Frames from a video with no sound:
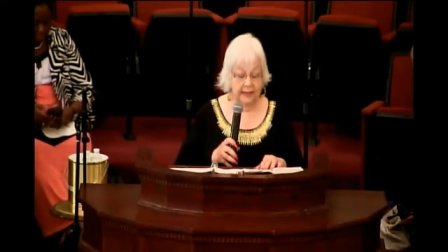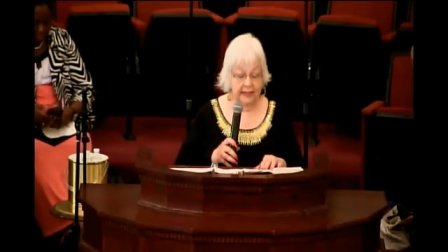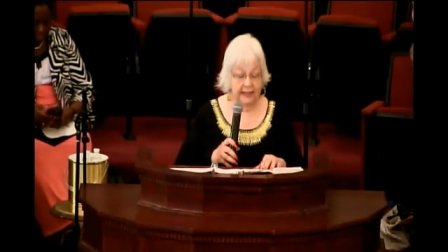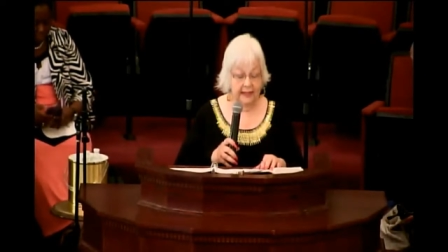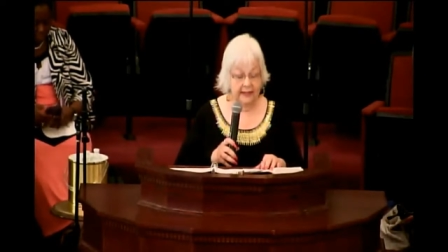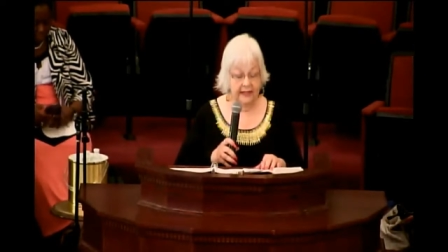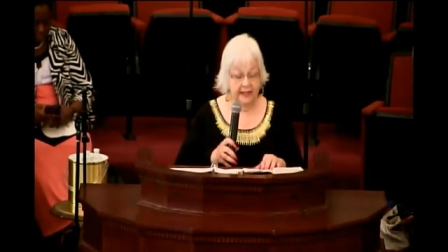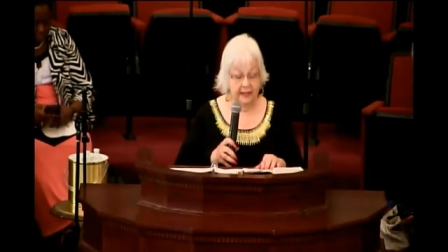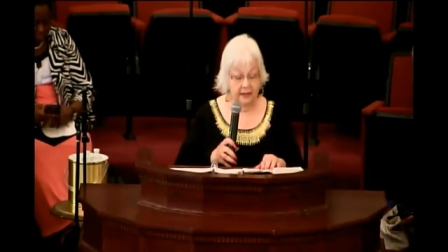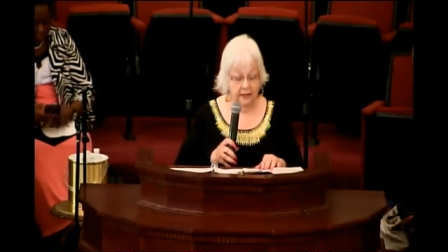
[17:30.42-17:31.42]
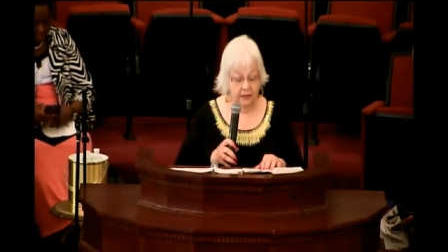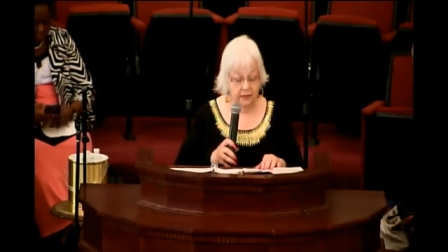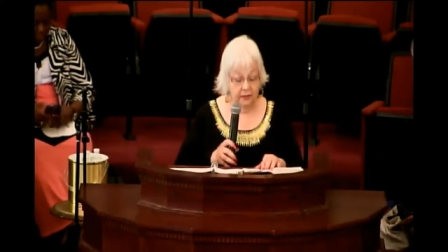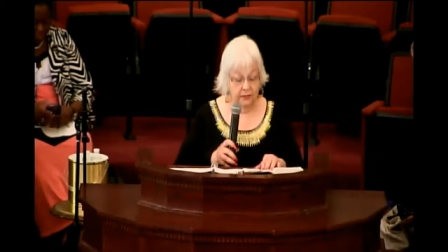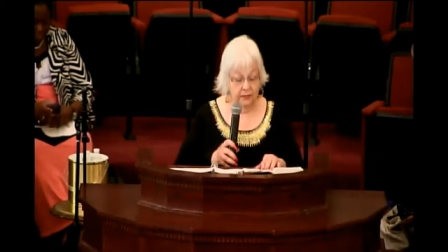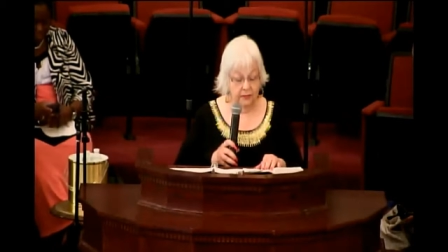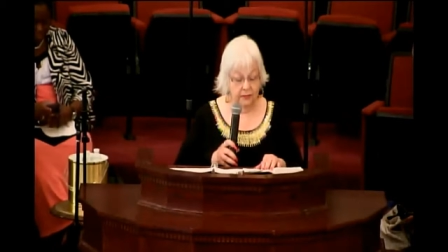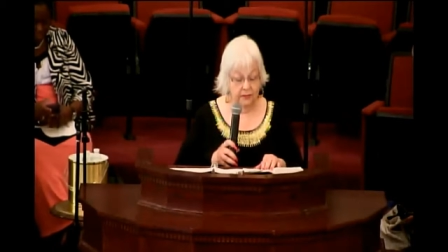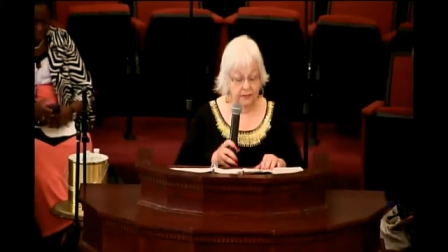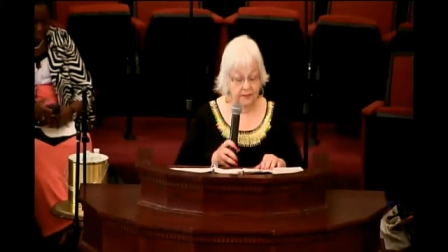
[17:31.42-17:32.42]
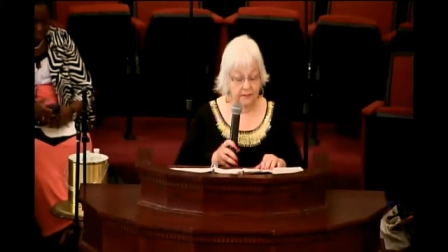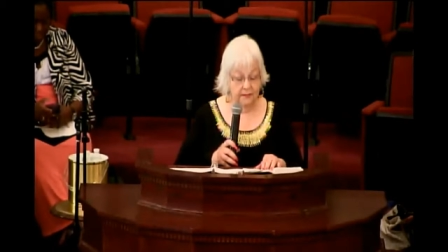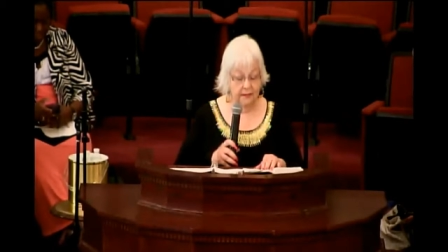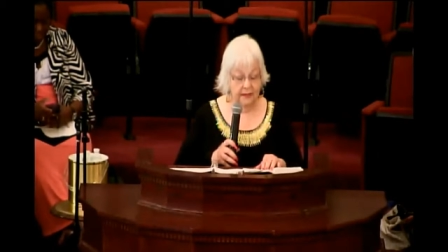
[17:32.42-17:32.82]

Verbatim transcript: and yet lose,